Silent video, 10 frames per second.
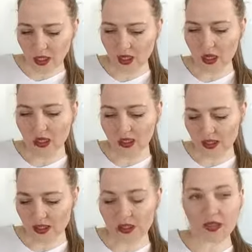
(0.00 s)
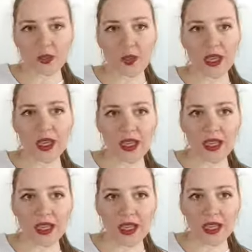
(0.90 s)
Risks of
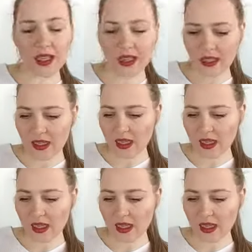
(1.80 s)
PRK,